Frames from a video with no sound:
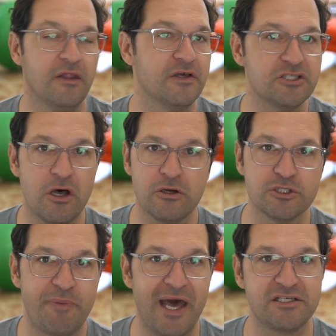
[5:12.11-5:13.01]
This all
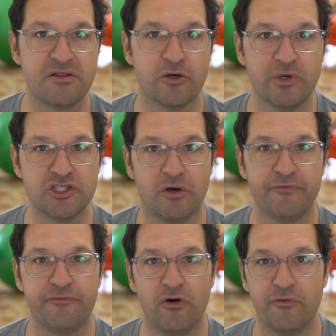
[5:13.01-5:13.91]
goes back to the original
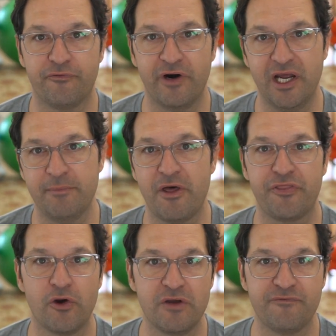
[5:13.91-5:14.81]
full frame
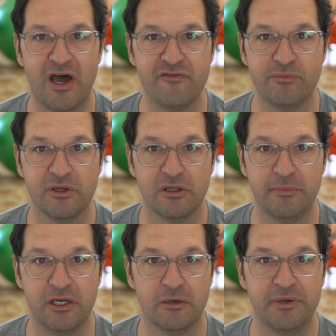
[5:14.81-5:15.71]

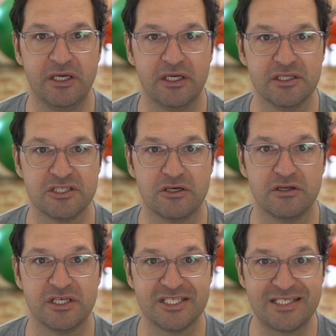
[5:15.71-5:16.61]
35mm being
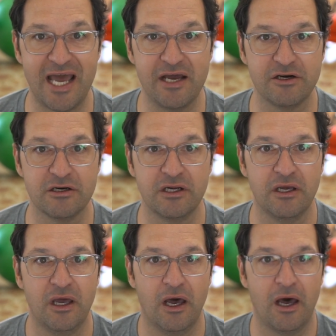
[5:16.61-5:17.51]
considered the standard.
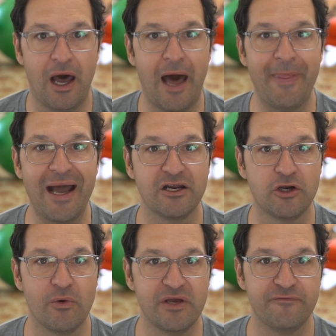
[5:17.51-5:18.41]
I'm not going
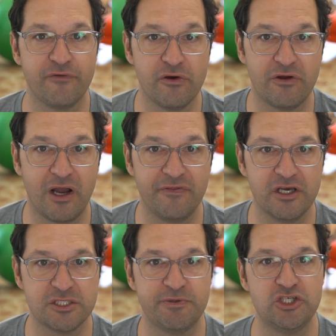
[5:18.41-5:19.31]
to go any further on
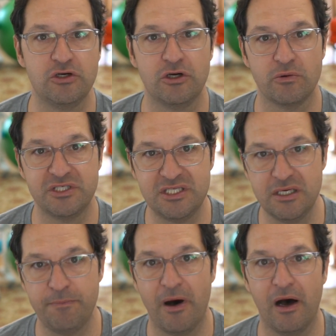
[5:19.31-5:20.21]
this, but you can go
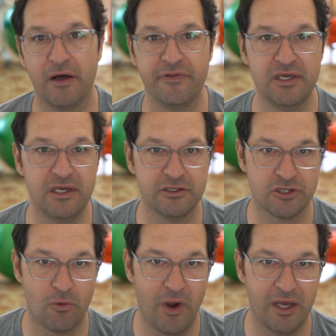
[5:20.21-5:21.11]
deep on the
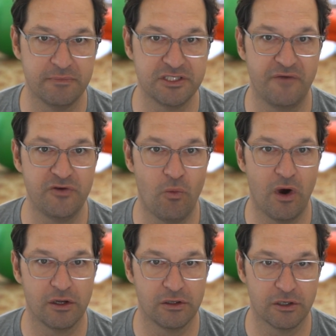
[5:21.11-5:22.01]
interwebs if you
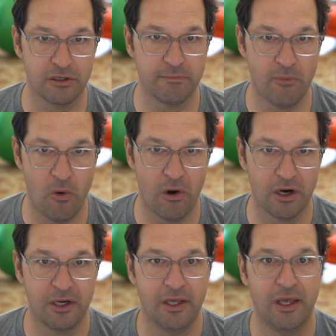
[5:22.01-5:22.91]
want to learn more.
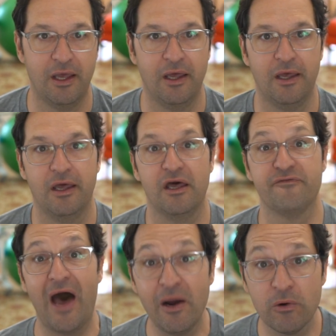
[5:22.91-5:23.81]

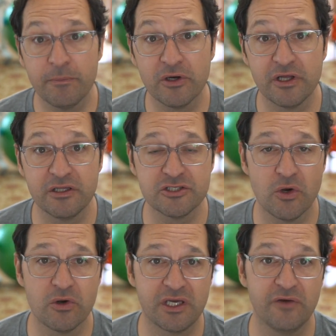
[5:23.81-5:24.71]
If I were building this
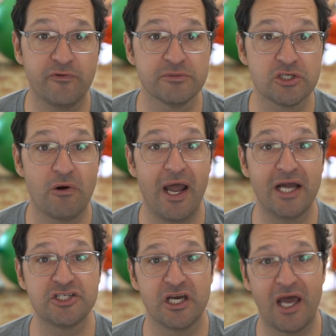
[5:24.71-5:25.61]
whole kit from
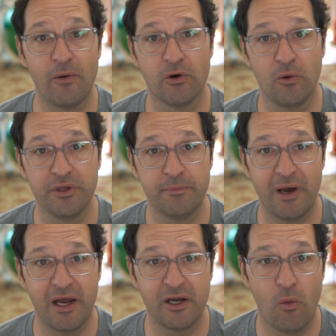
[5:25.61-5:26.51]
scratch and I were only
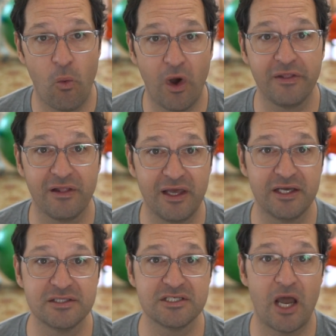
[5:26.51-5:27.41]
buying one
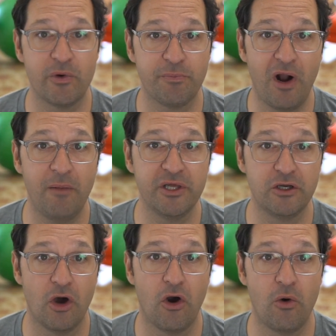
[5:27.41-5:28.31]
lens, I would probably
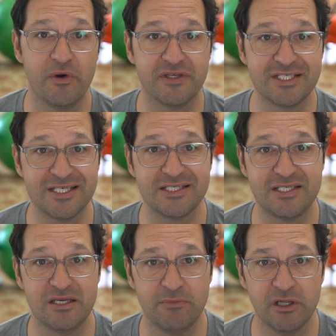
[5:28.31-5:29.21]
go with the
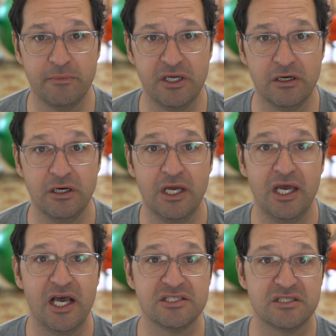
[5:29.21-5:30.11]
16mm,
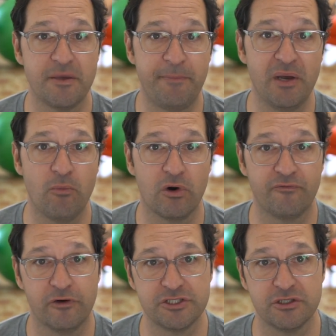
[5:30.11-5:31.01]
as it's a bit more
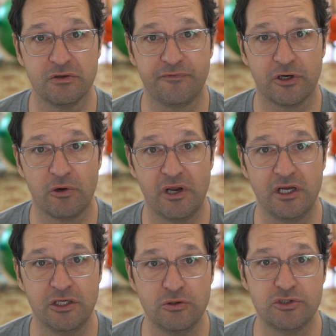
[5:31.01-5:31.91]
versatile for
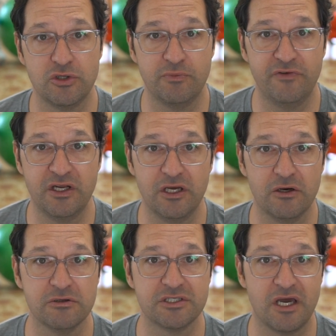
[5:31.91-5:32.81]
creating YouTube
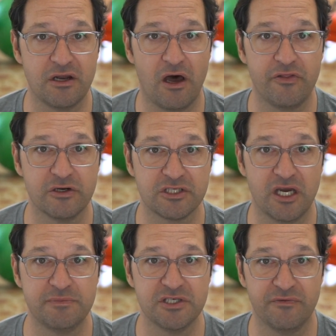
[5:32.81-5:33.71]
videos and other
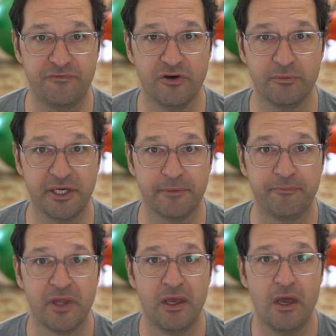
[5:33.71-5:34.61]
types of filming.
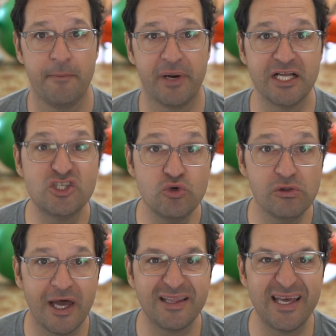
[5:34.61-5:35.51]
But I do
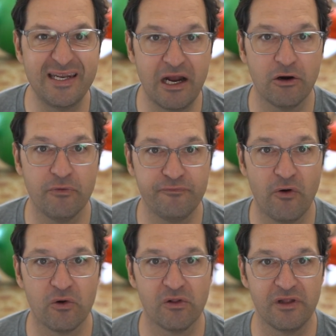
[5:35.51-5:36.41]
like the narrow
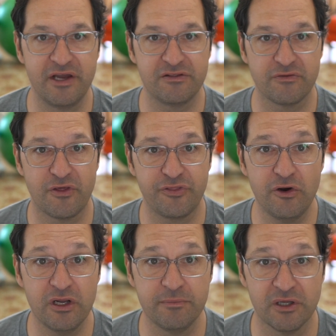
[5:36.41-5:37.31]
focal length of the
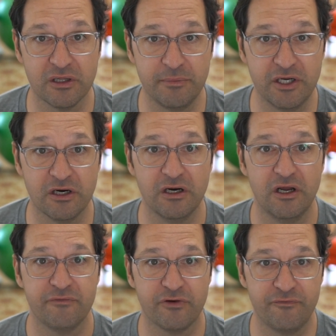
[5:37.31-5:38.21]
30mm
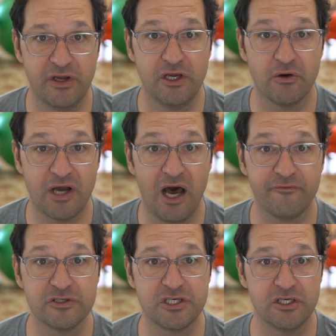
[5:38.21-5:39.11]
for video conferencing.